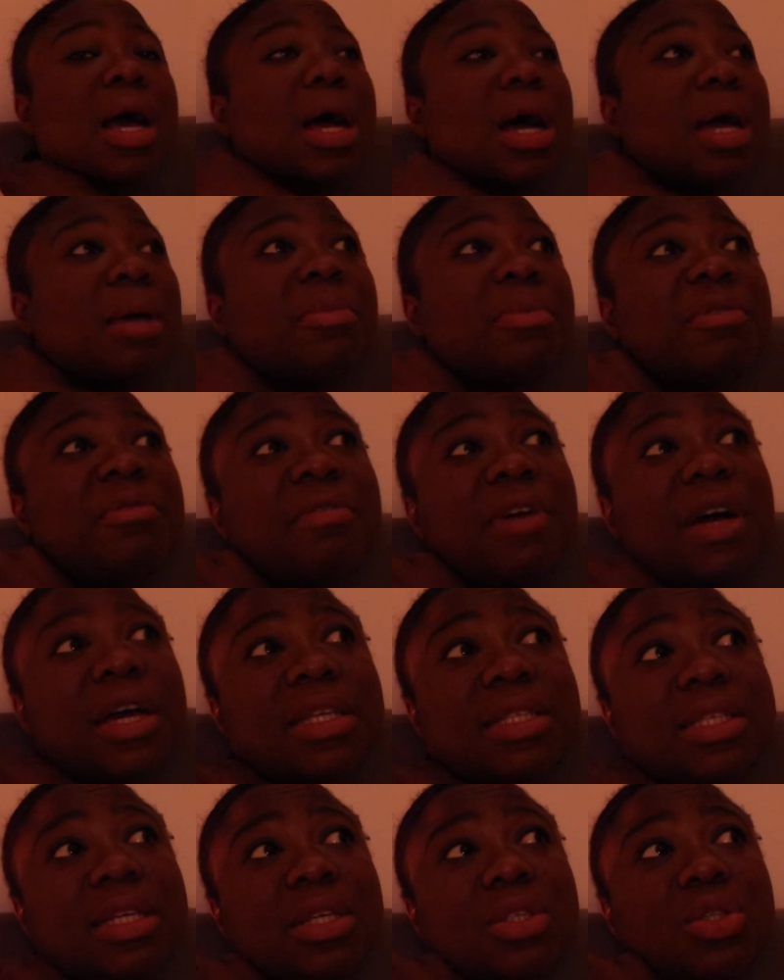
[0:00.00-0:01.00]
I'm
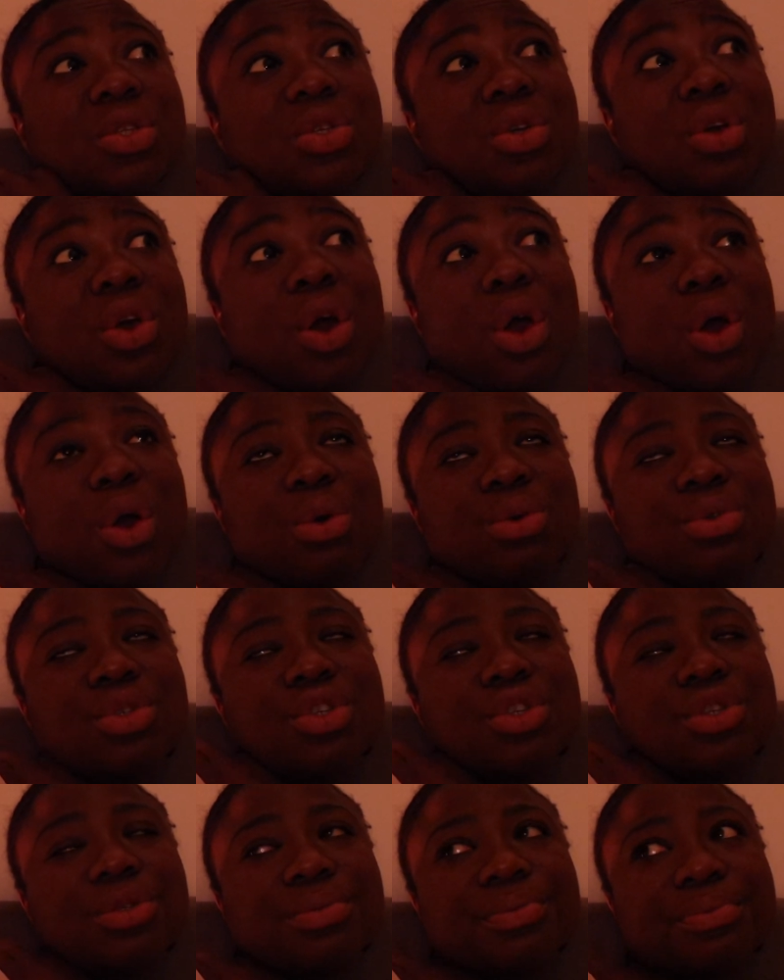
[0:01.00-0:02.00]
invited to
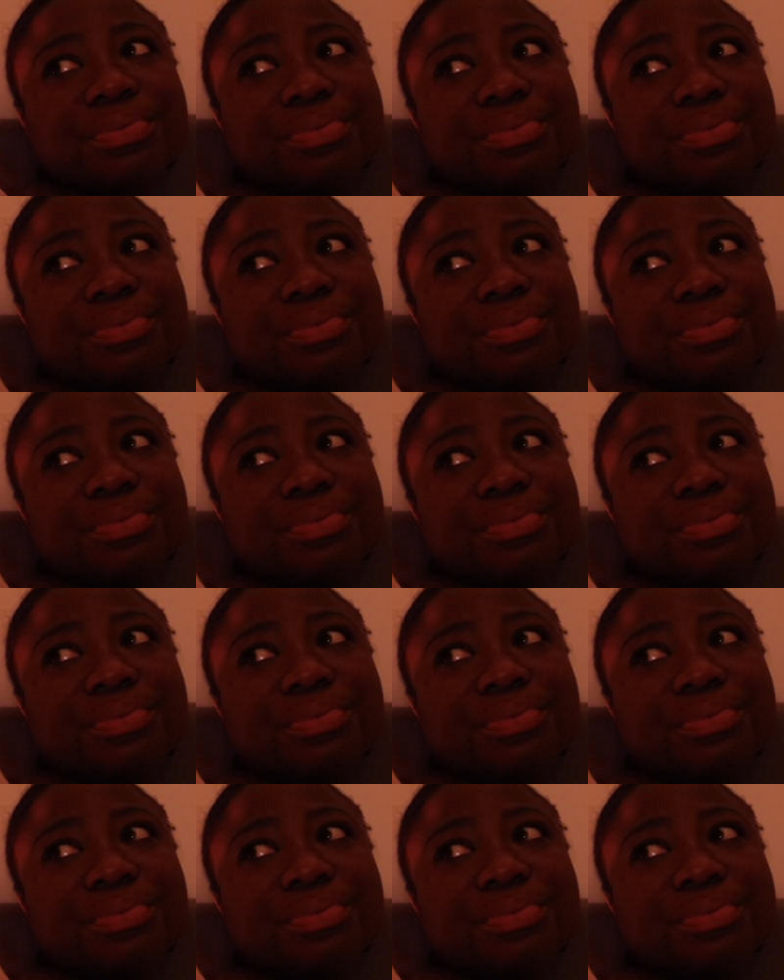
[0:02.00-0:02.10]
coach